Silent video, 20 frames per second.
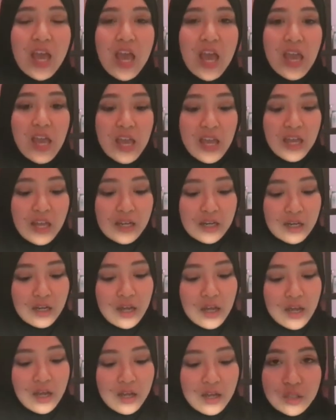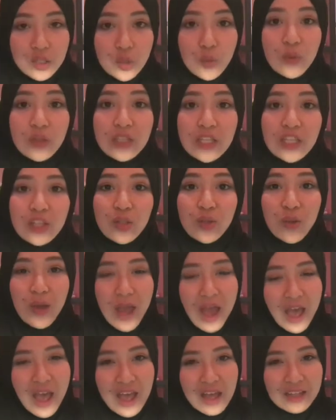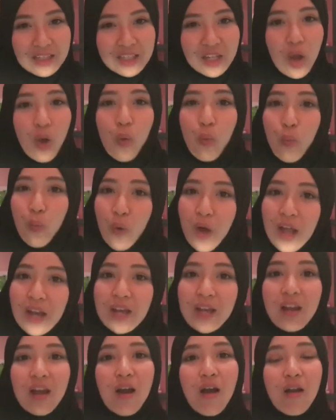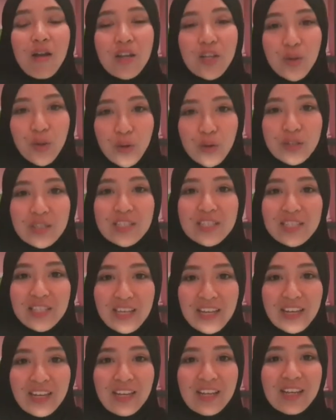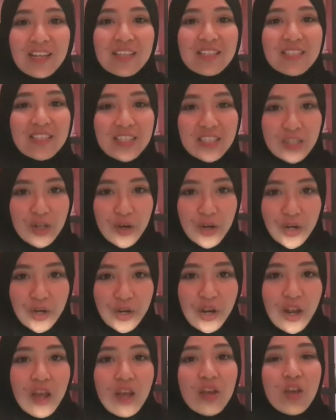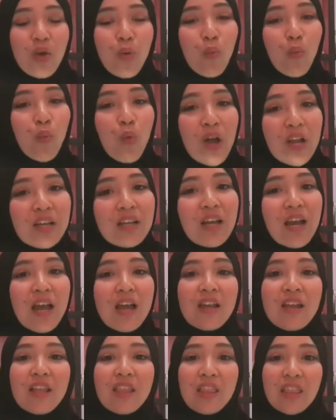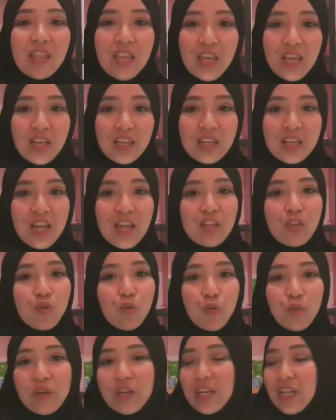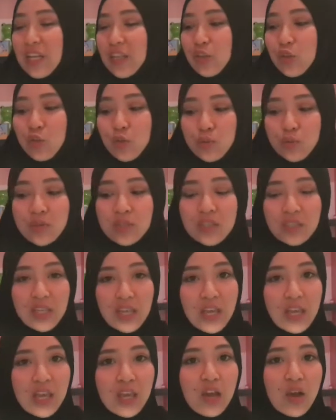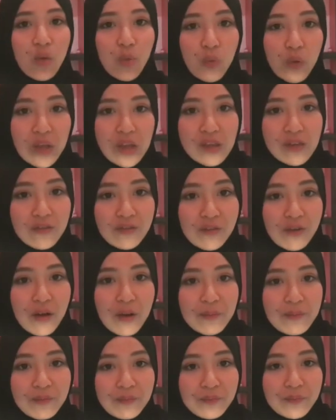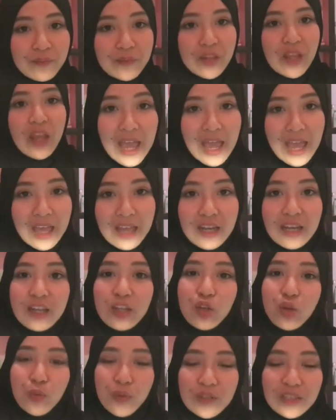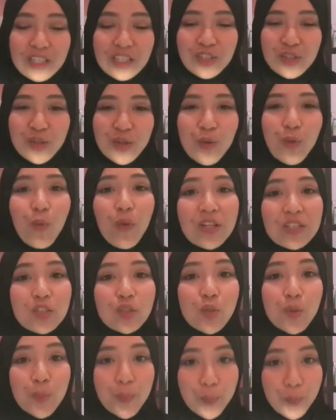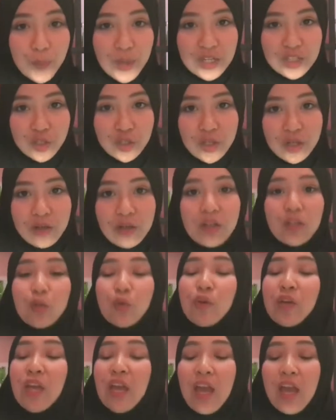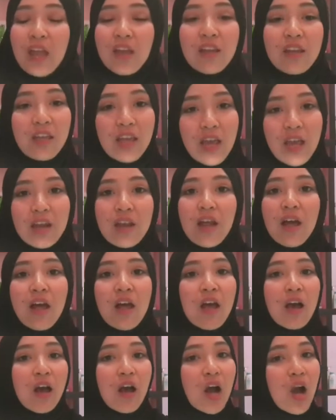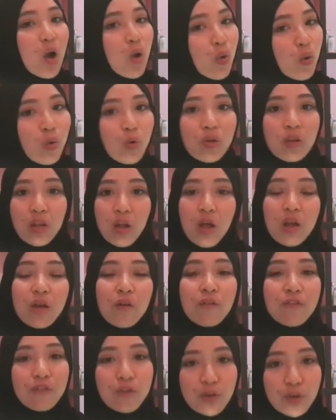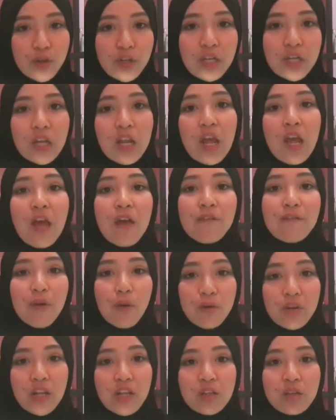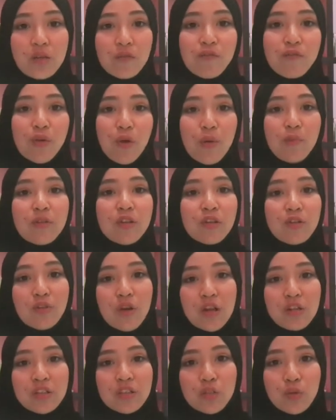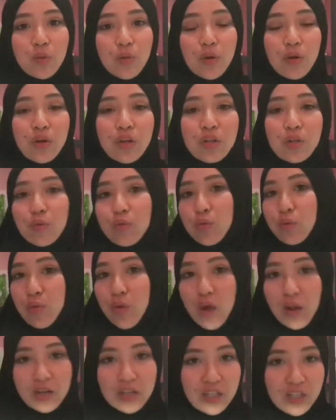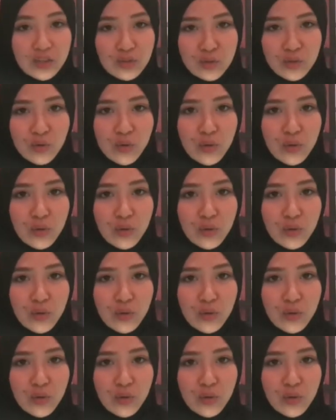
and you will need to ask, what are your skin concerns? What kind of thing that you will need to stay away from? And you will need to know what's your budget. You can get a whole lot of good foundation from the drugstore. You do not need to